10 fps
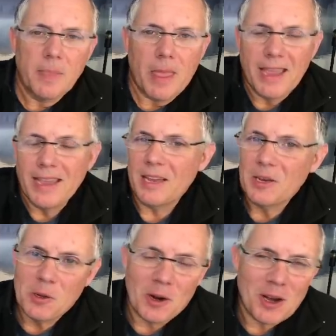Hey, how you
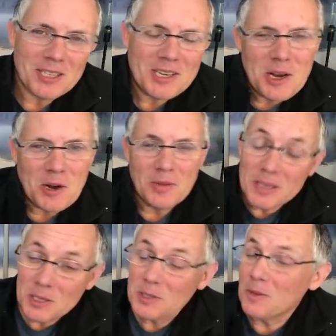doing? Austin here.
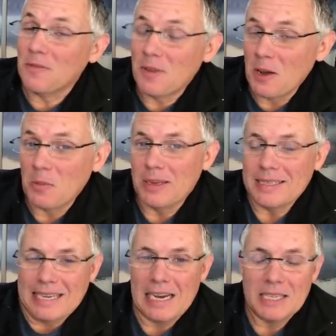This is a fun one,
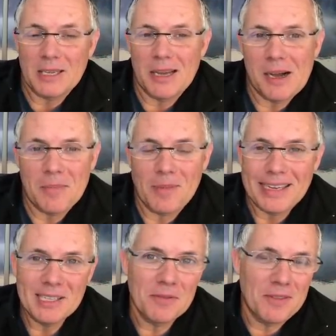guys. Um, I
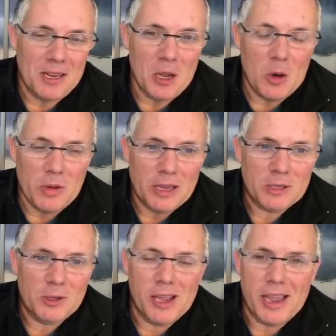did a video
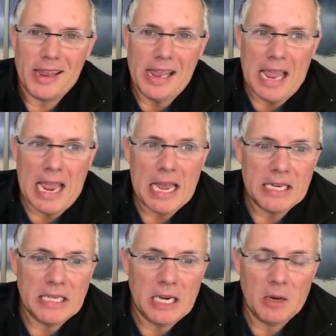yesterday,
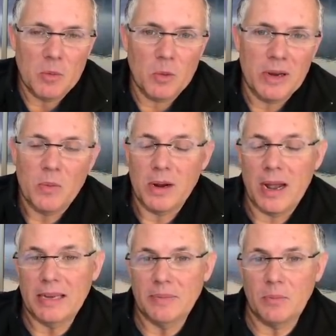and uh, when when
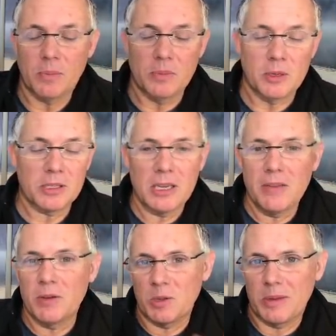I just to
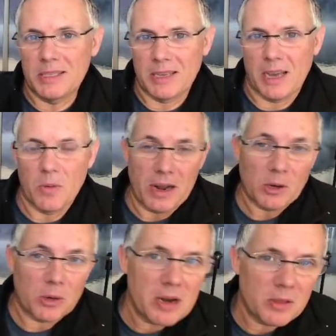give you some insight, when I
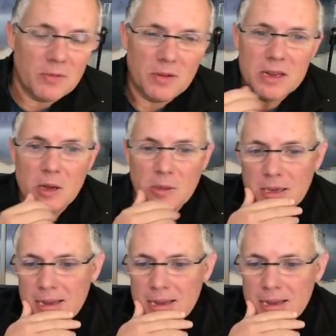create the videos,